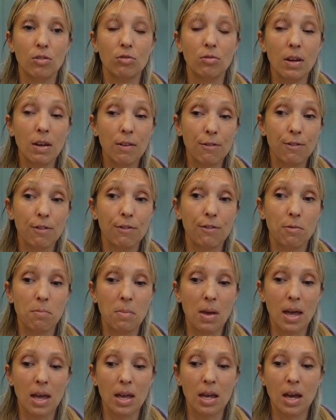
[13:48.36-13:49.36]
grief for
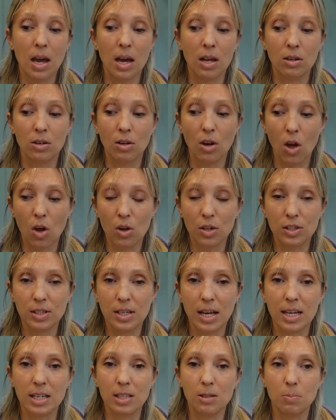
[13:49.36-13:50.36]
me and
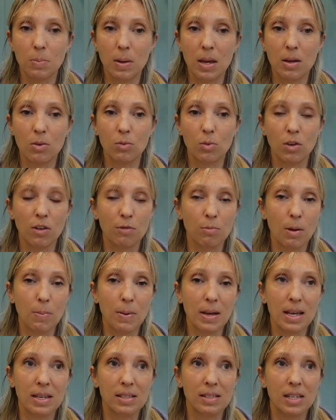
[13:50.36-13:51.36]
loss has been one of my
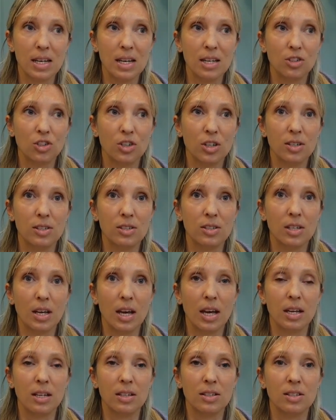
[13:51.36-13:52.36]
biggest teachers,
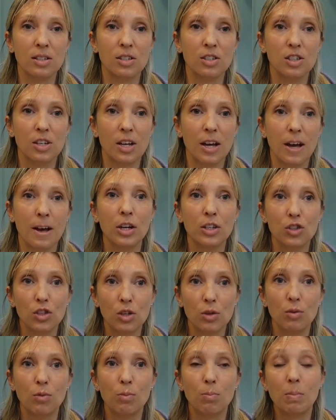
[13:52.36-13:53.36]
and I
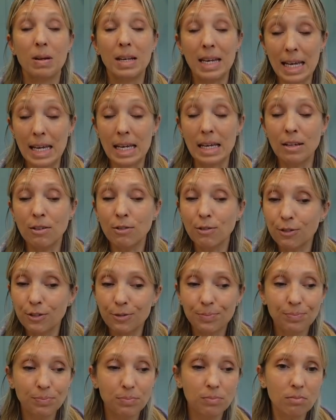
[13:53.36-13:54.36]
do believe
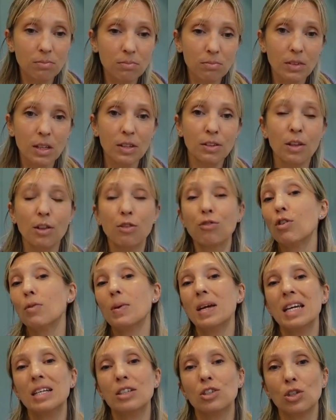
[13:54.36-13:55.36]
that
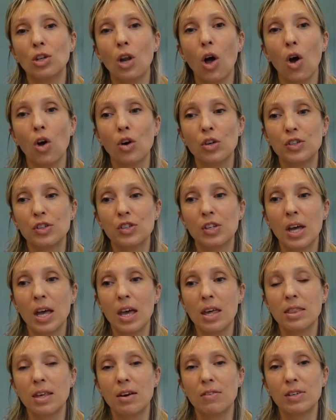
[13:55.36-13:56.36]
through each loss
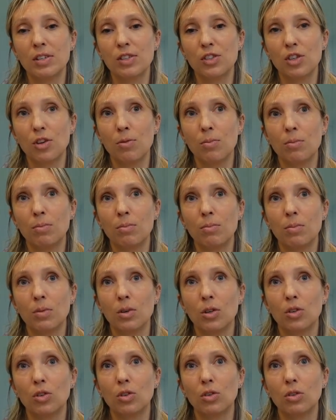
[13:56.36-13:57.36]
there is some
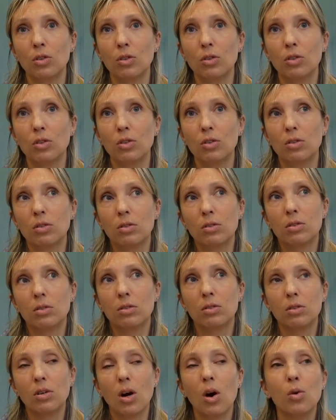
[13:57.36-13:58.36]

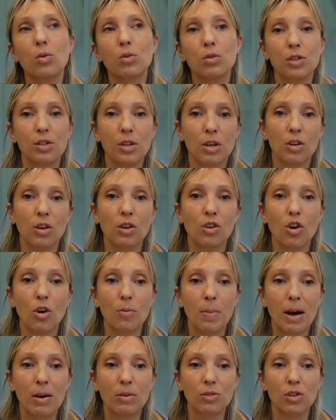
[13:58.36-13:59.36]
gold that can
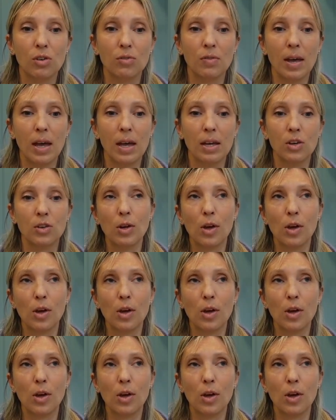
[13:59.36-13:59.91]
come out of it.